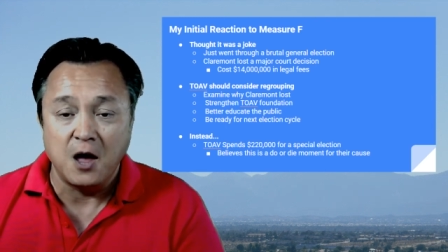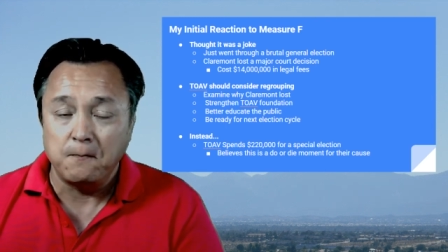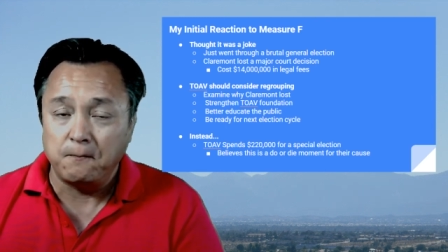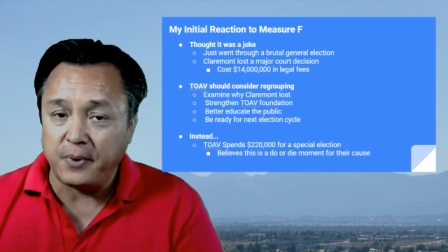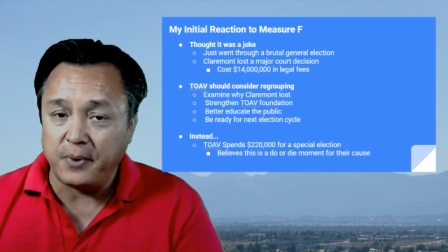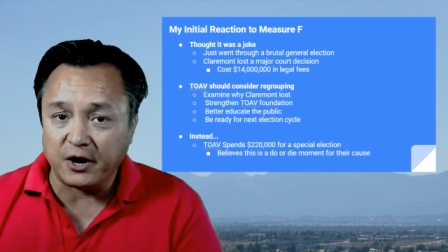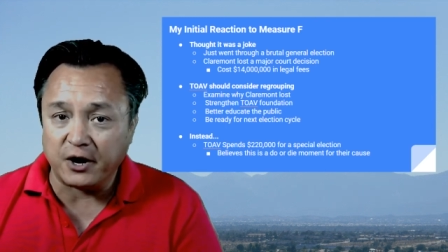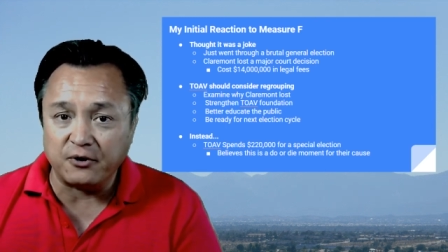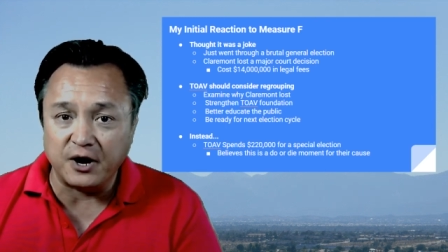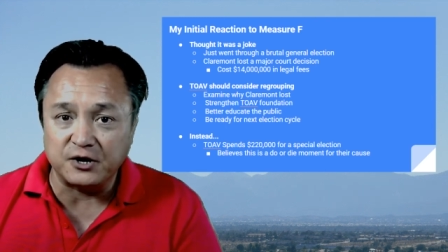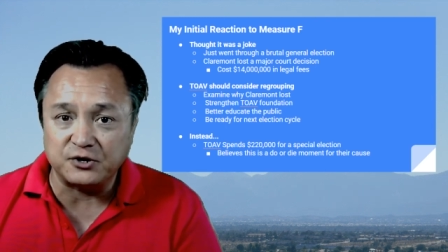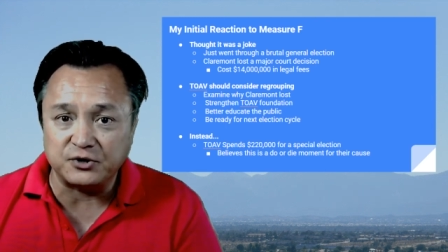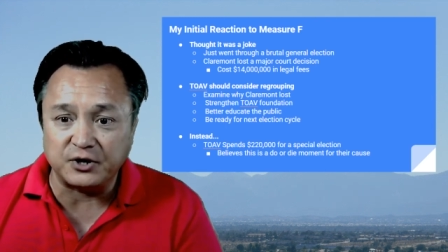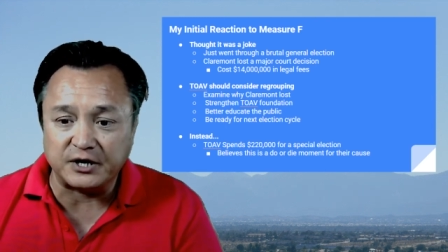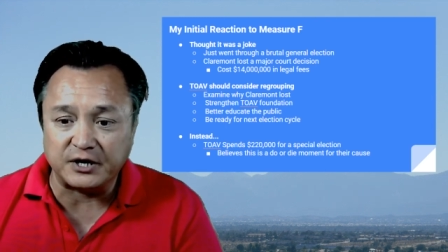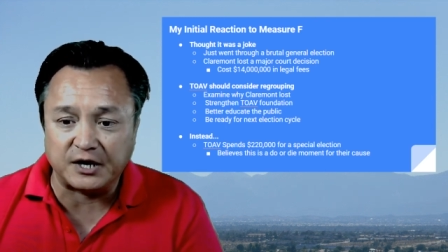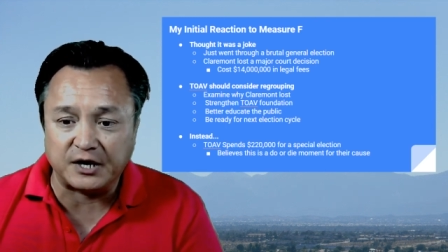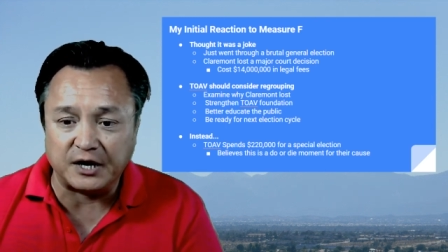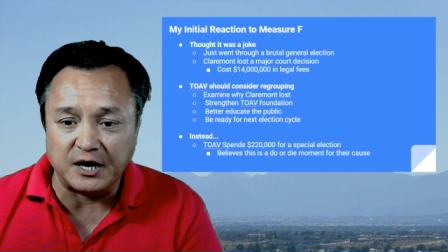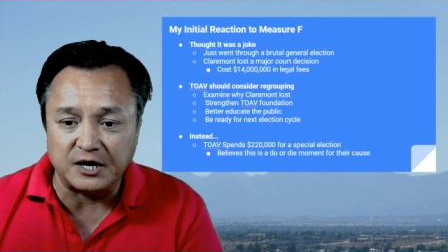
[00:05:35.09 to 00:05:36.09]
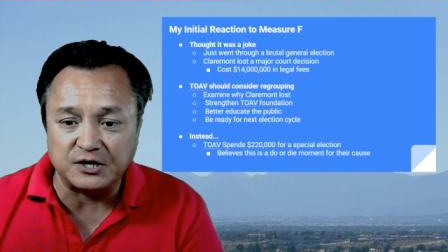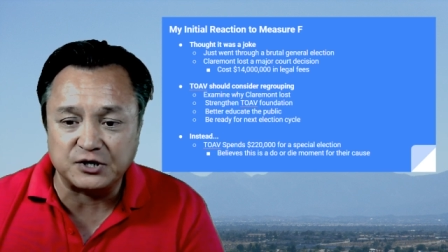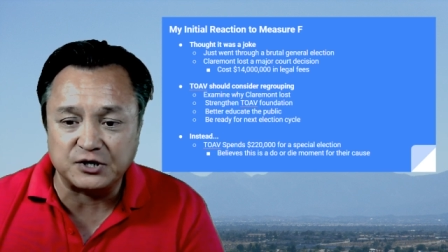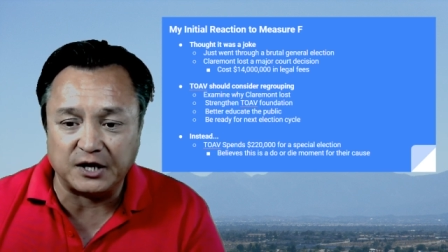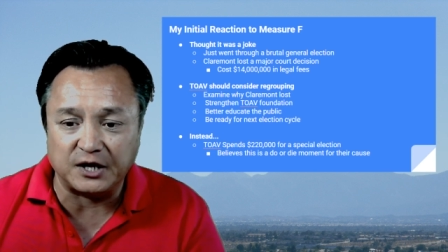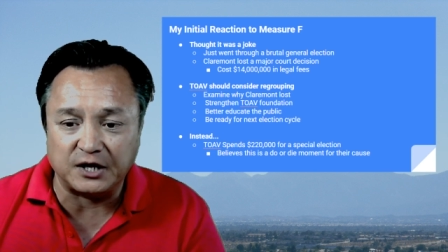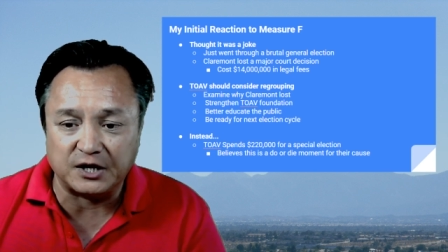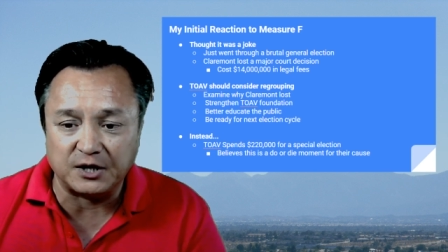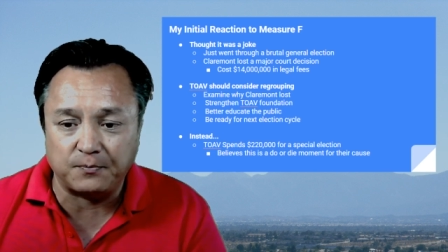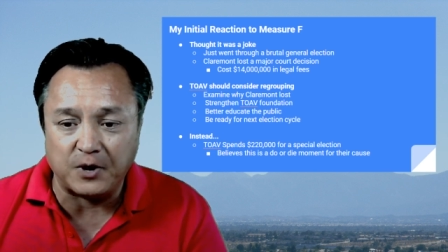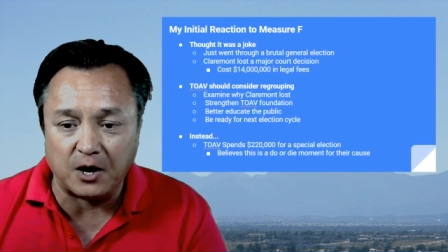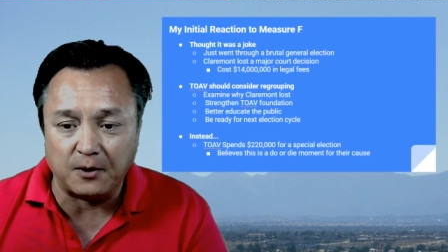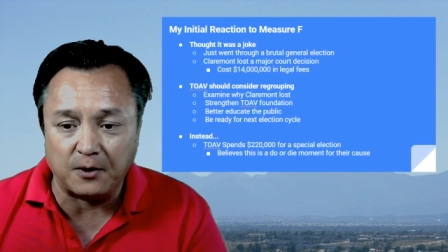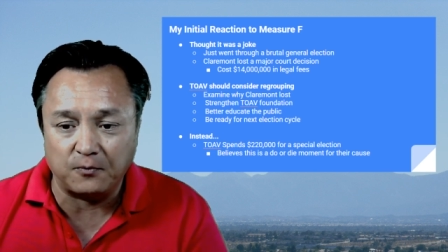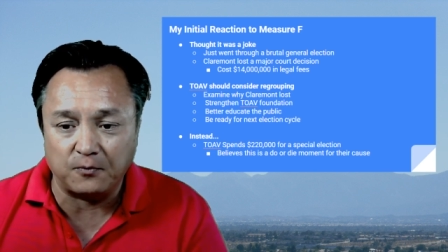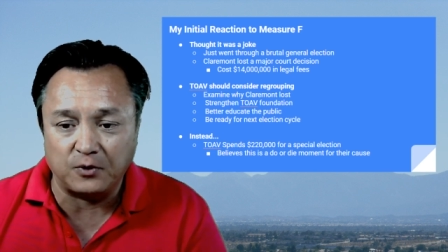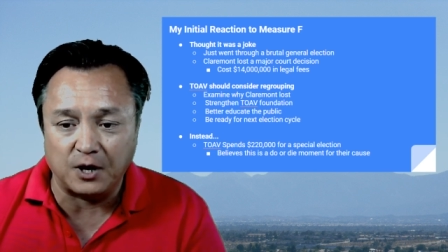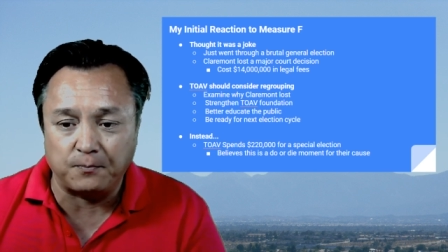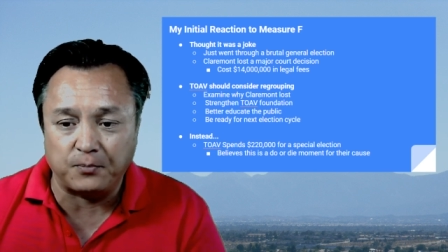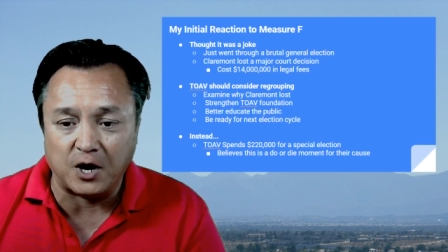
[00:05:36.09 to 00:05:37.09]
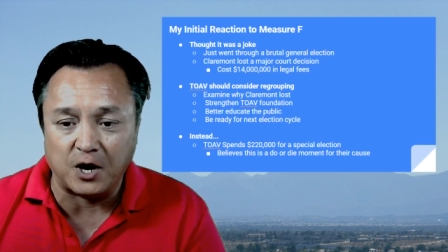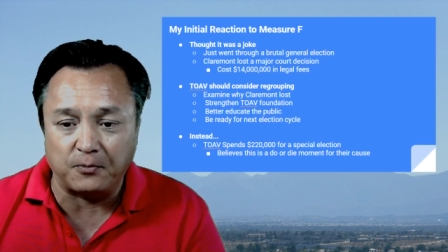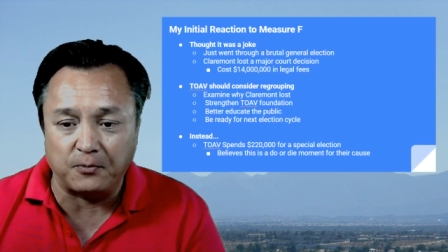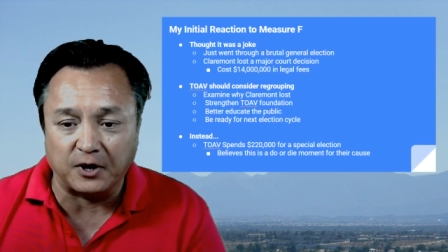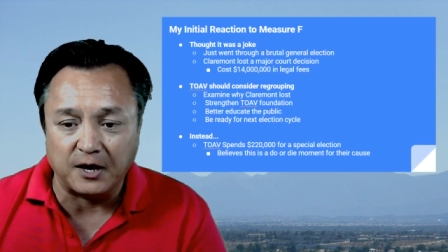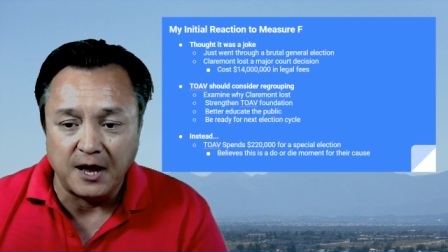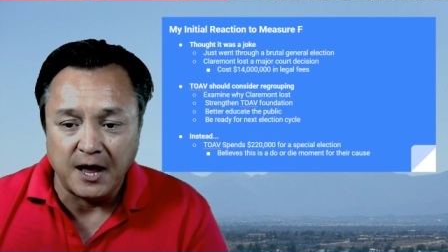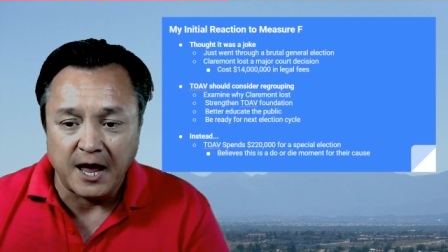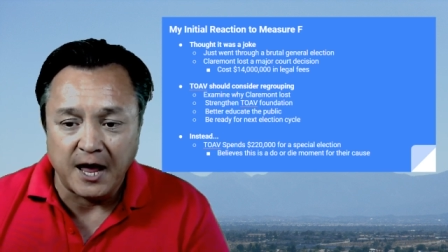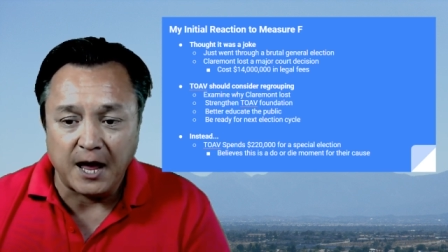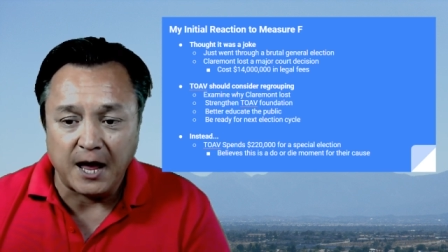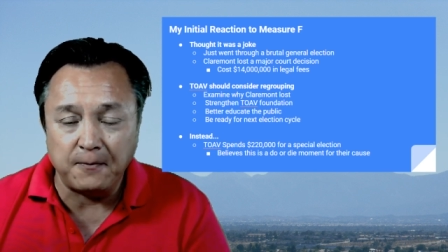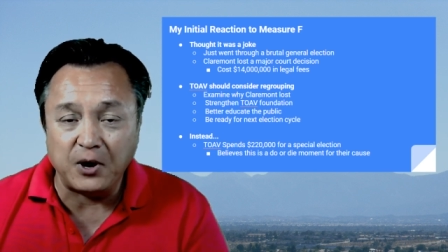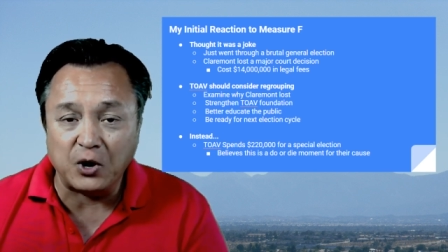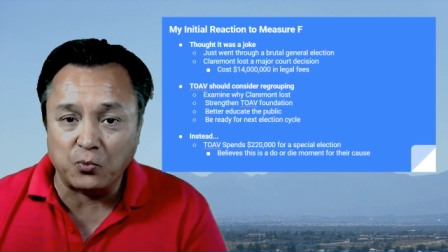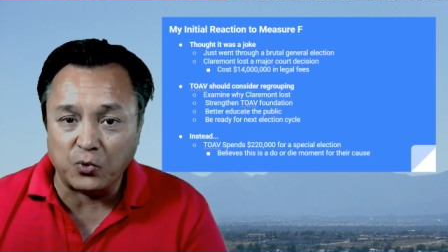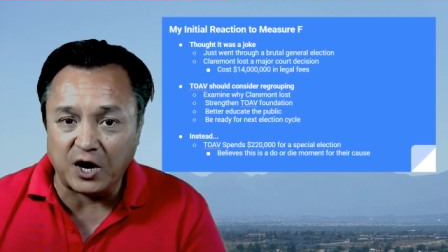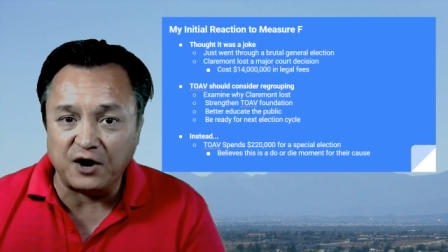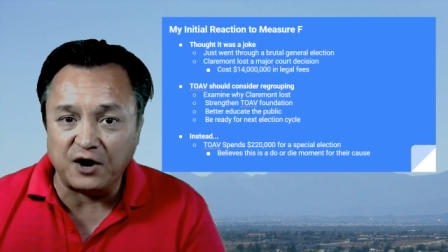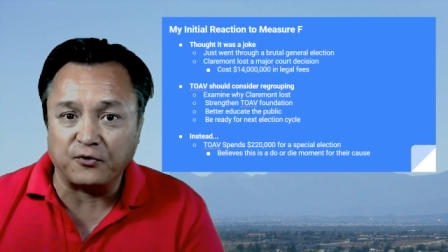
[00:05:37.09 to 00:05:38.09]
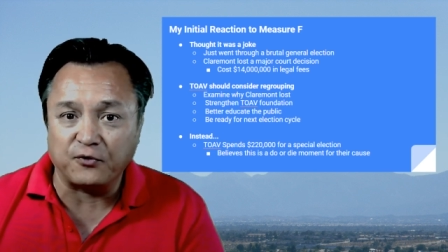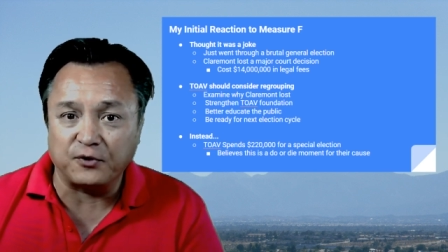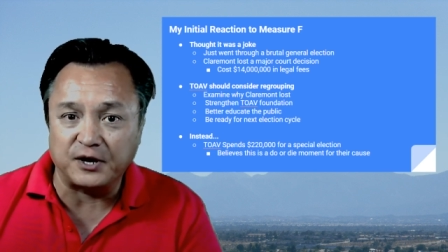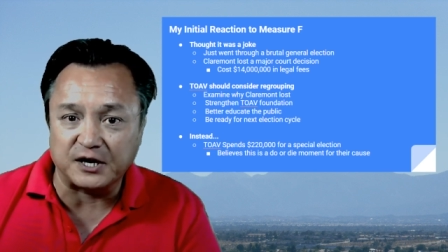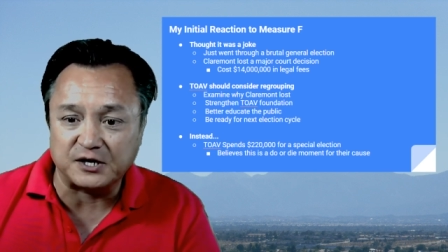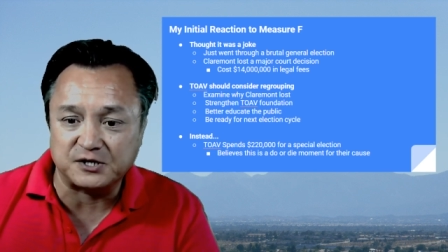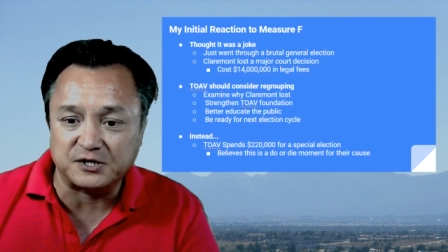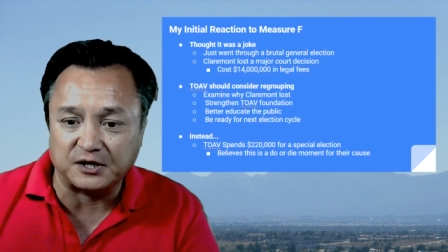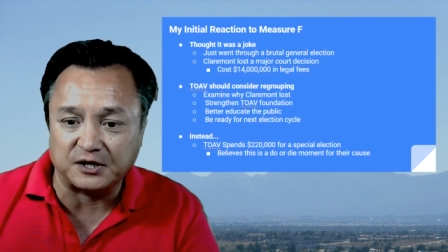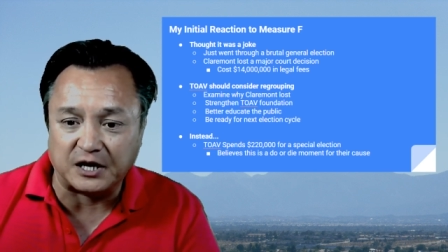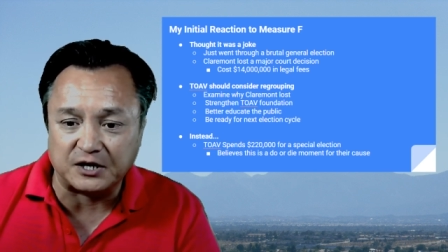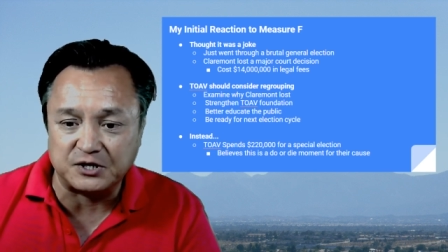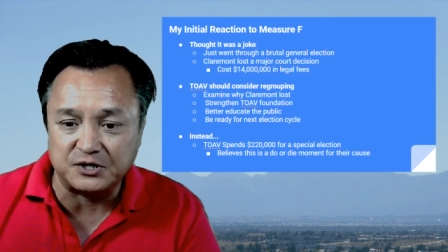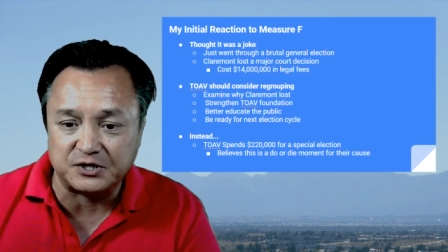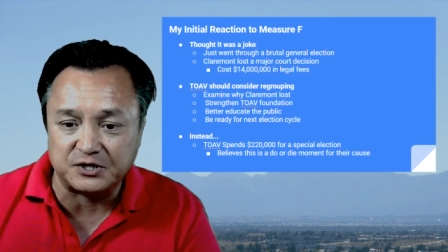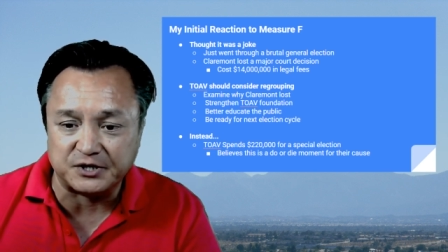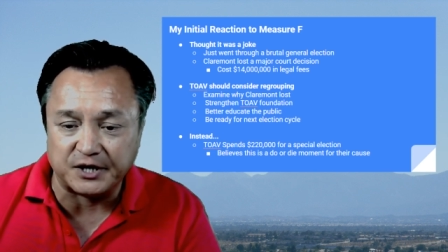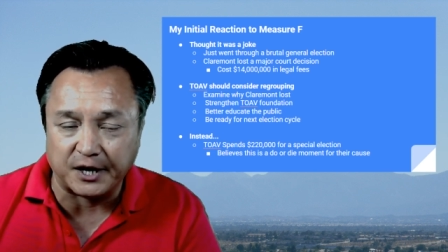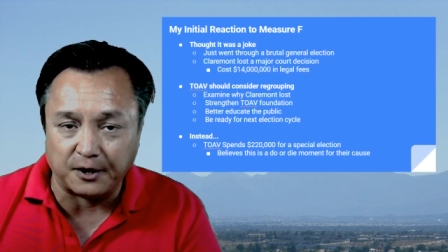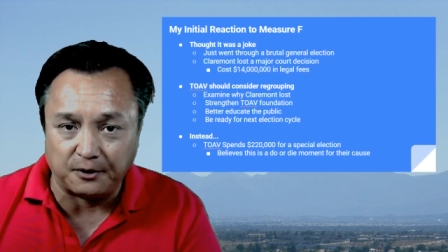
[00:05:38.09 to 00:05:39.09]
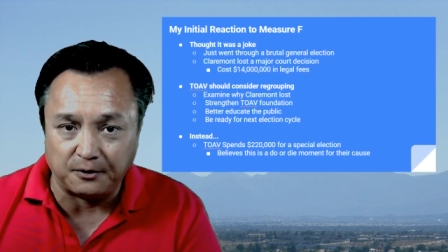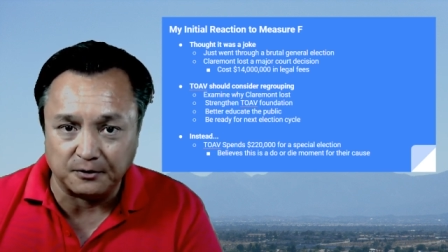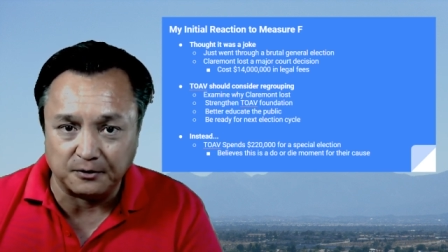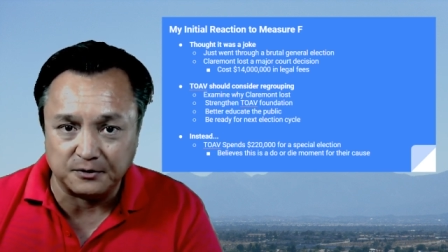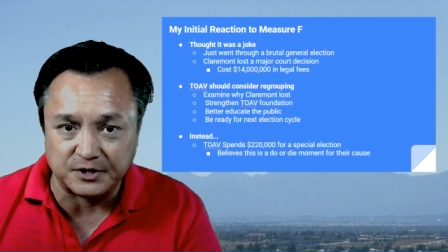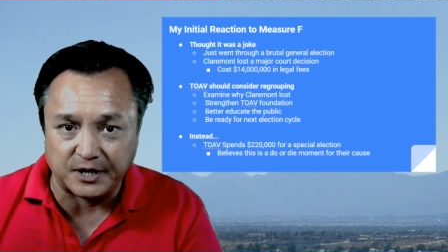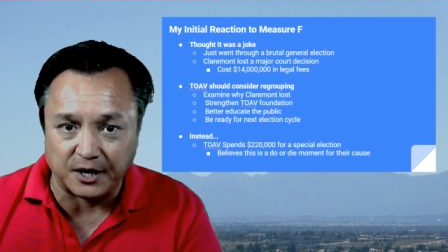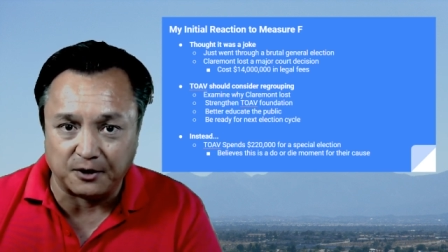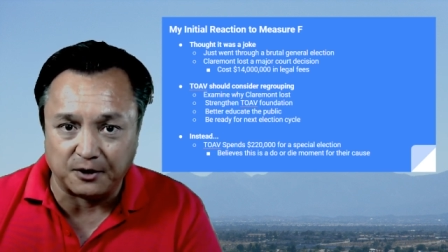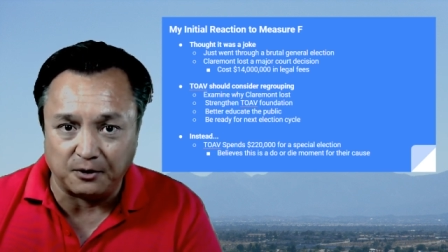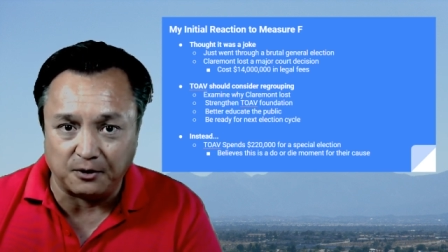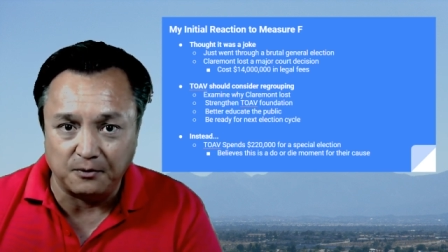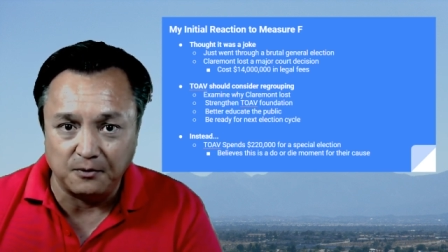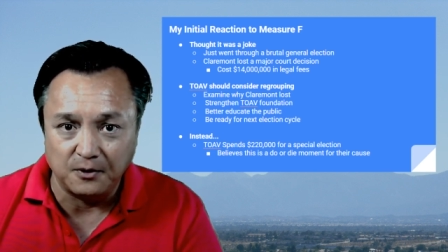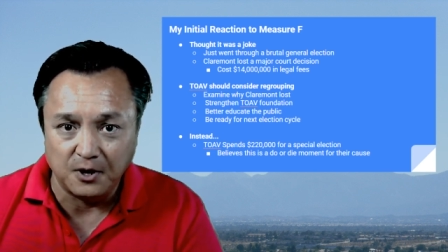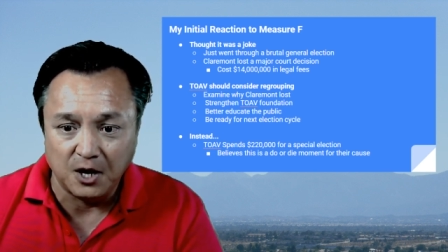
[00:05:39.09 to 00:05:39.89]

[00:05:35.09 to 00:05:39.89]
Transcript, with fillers: better edu educate the pu the public, and be ready for next election cycle. cycle.